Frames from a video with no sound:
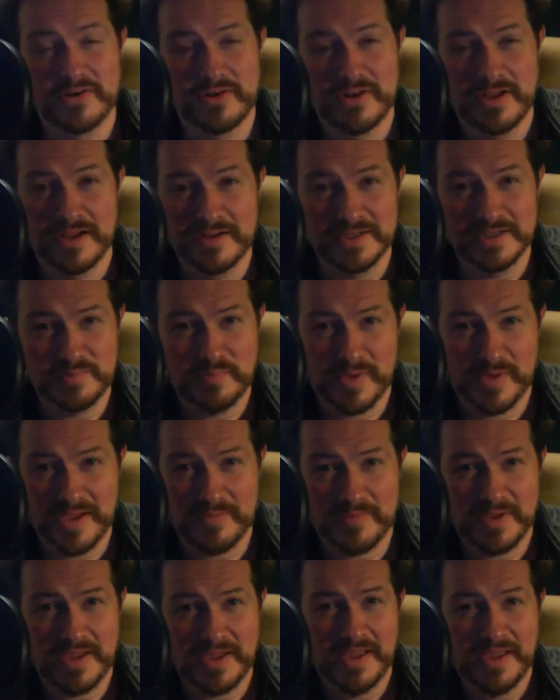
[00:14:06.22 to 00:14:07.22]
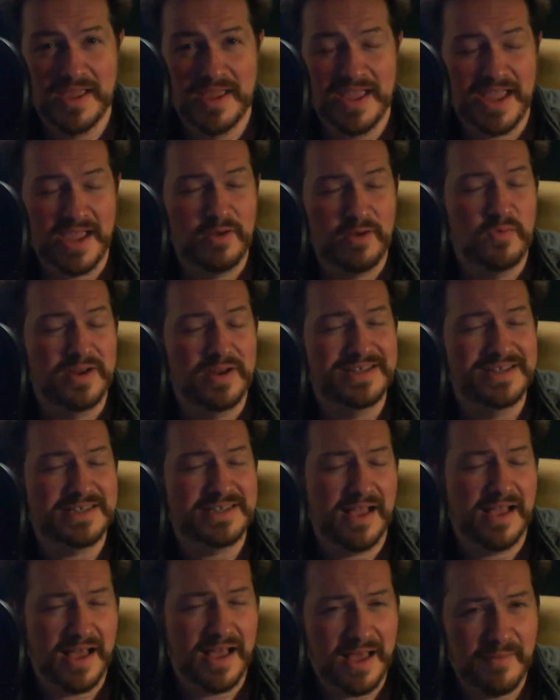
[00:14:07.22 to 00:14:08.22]
her youngest baby in what is
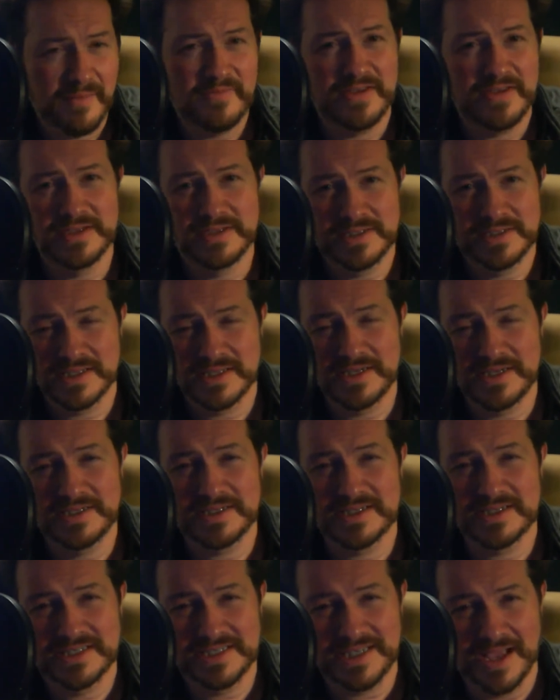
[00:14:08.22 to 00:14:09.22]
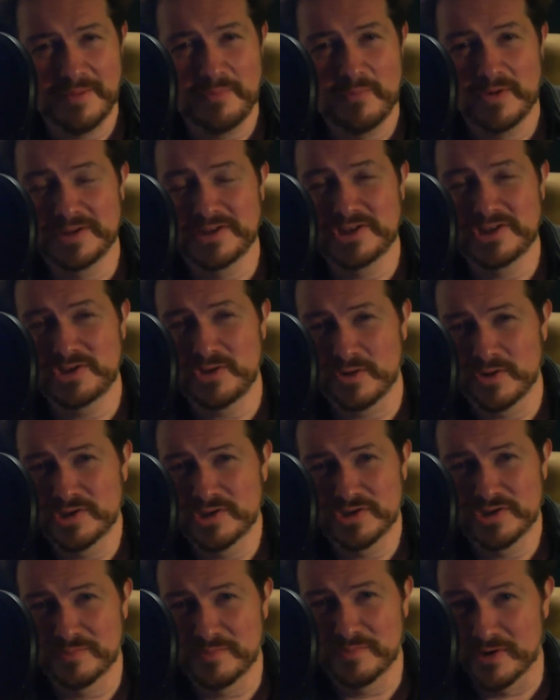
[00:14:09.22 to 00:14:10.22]
obviously someone's
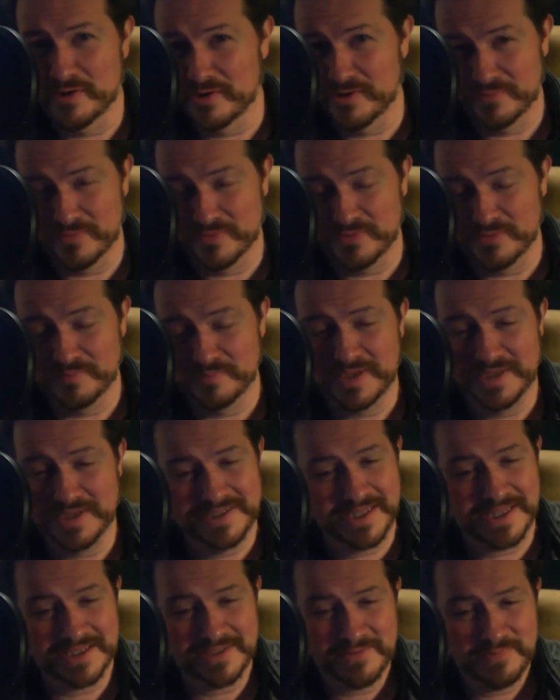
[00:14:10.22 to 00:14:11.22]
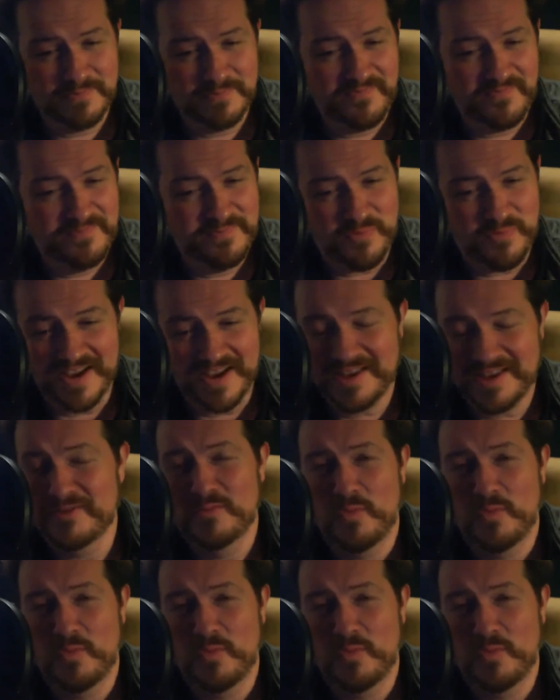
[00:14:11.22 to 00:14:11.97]
torture murder room, because that's fucking